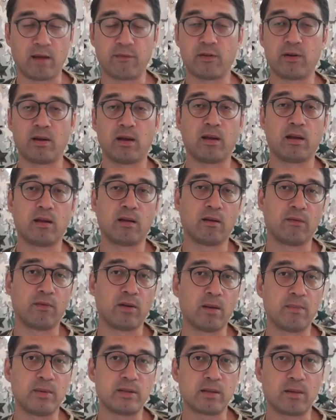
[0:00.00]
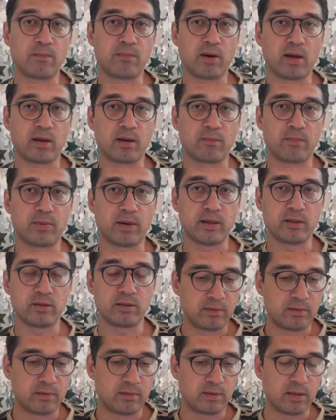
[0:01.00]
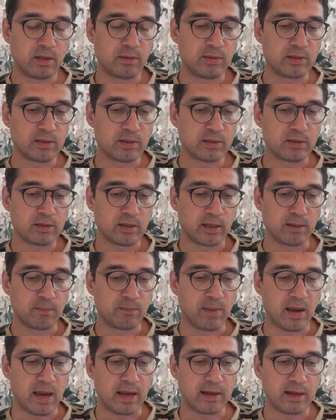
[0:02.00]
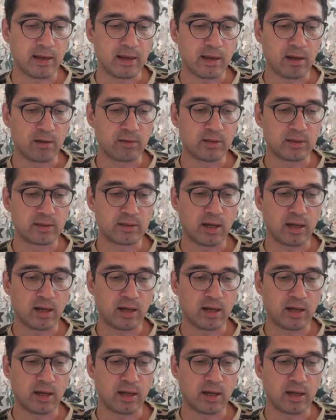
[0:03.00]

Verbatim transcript: of, a, of an Amazon product page. They were just like banging out this